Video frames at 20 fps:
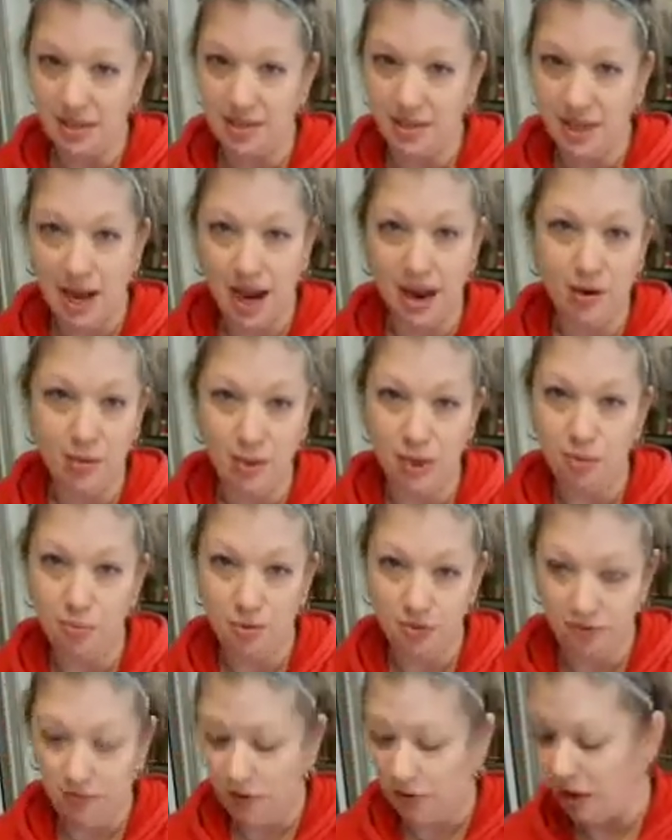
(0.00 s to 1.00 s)
It's how you
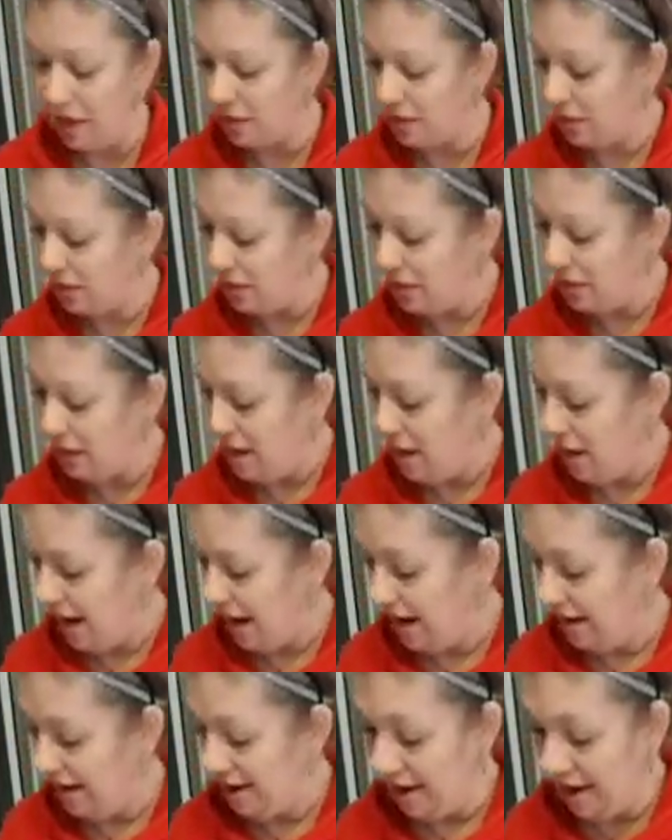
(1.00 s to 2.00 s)
prefer it.
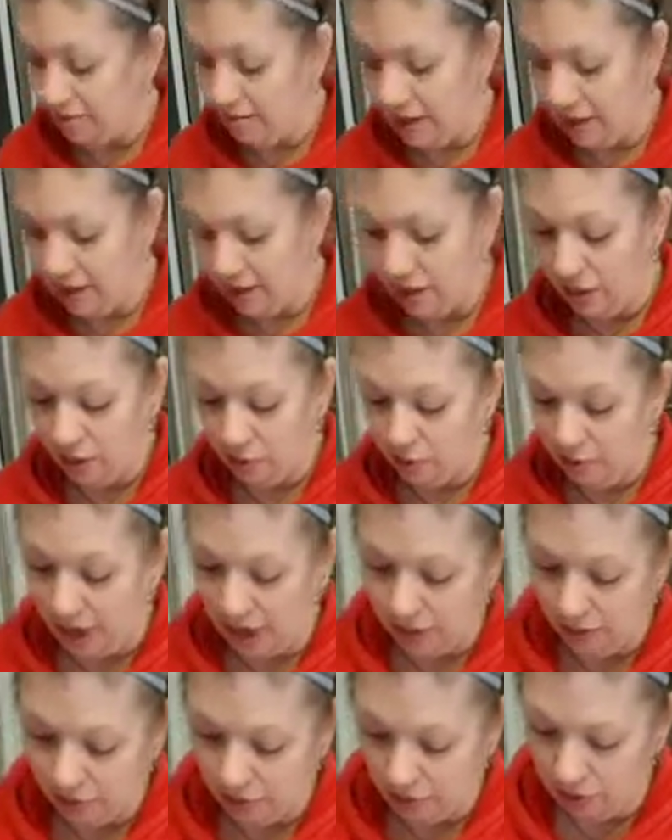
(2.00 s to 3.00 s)
And I may go back
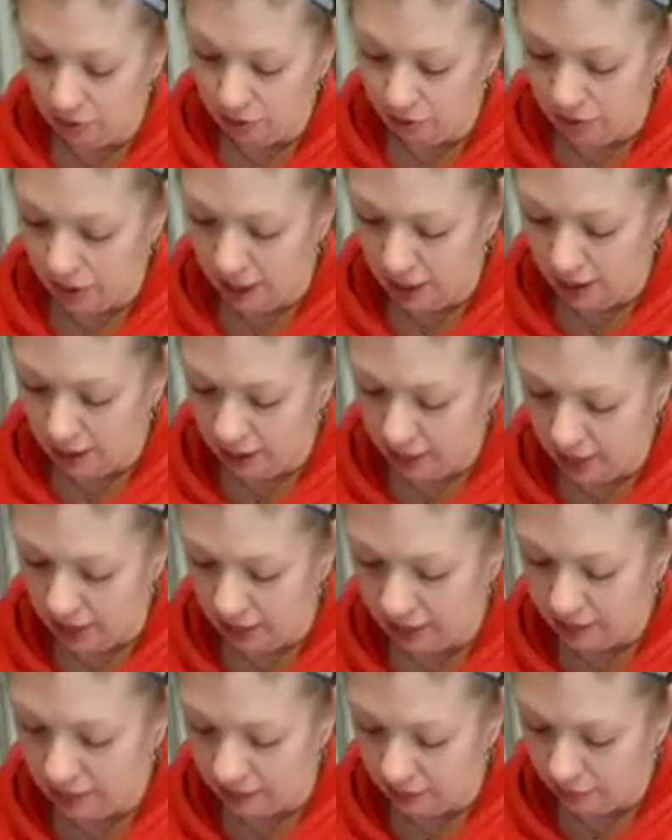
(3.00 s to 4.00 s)
through and
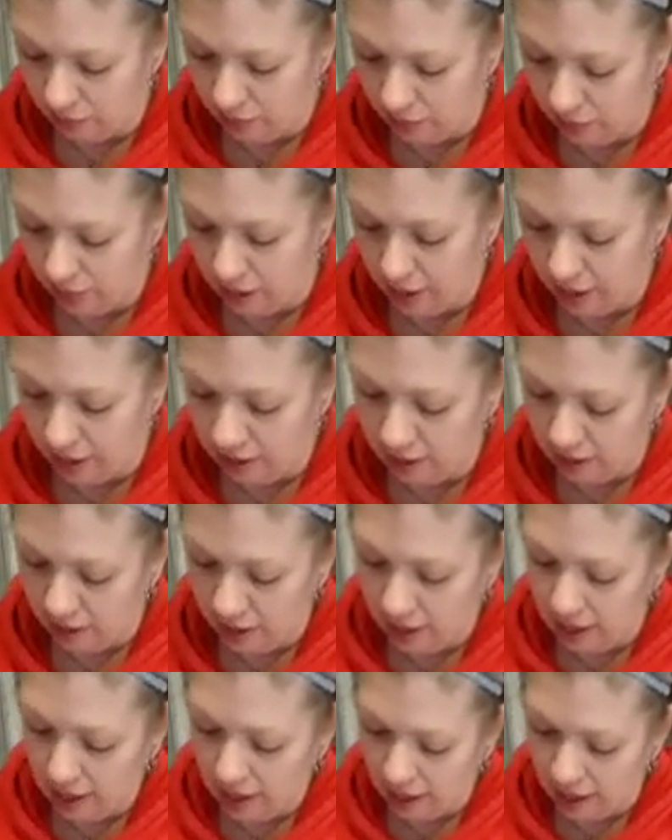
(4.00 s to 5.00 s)
add some more.
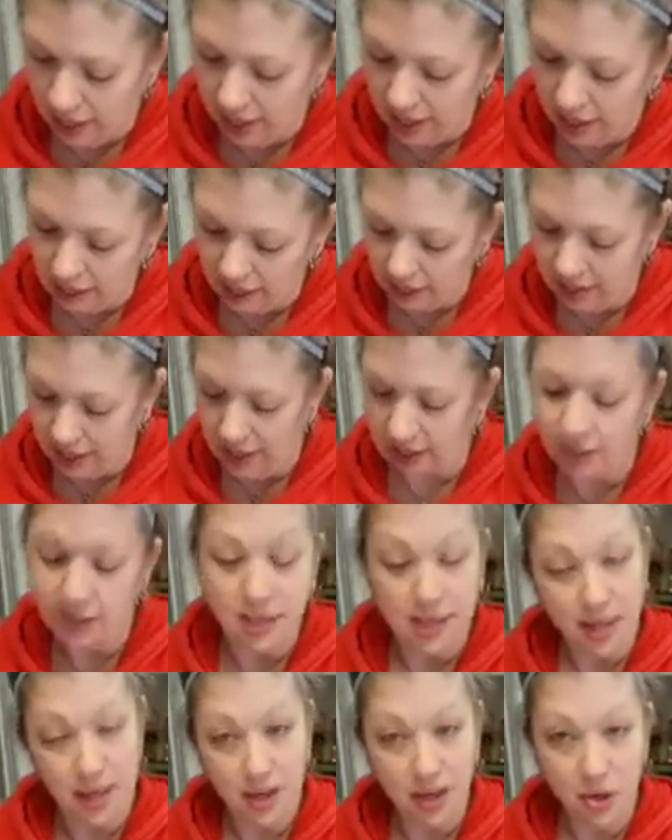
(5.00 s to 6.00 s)
I just taste
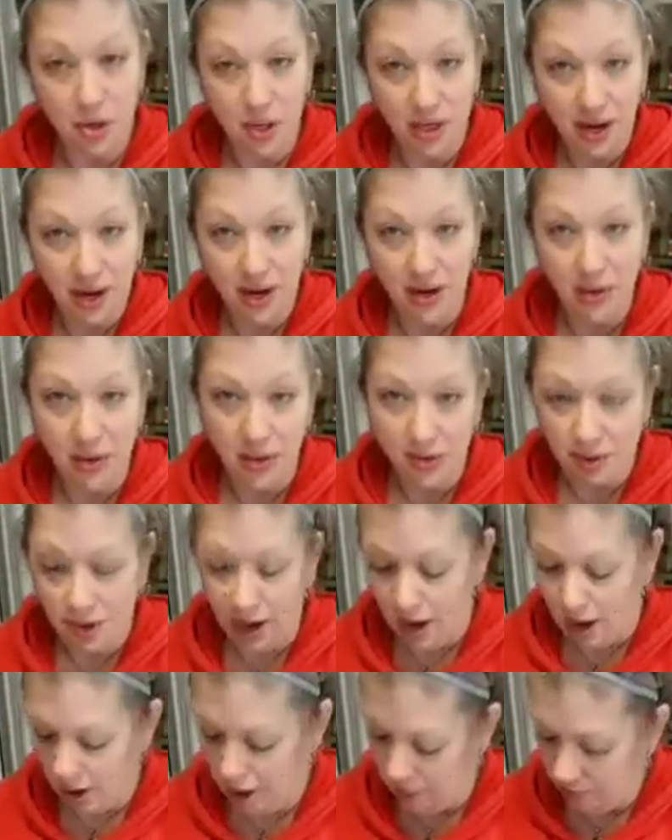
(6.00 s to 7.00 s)
it here and
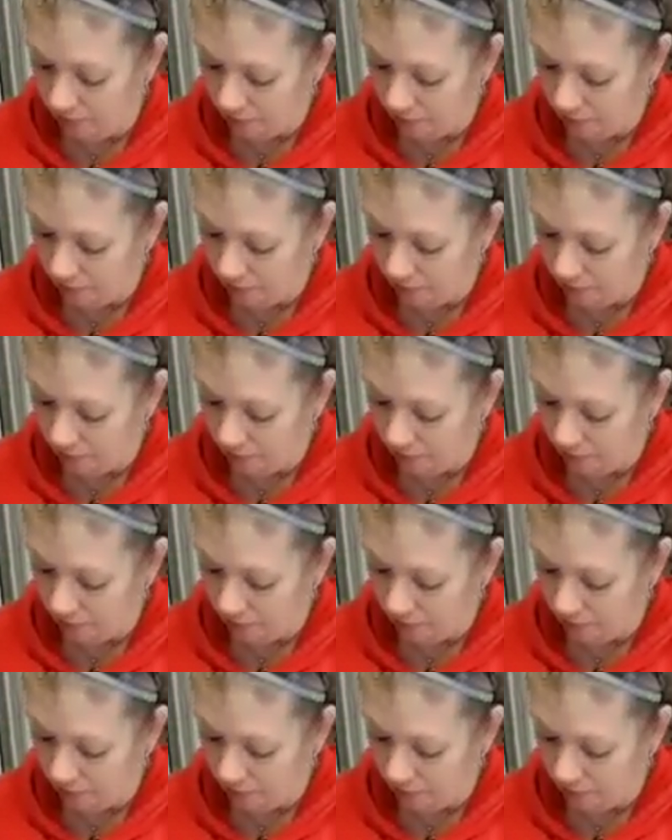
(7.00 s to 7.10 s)
there.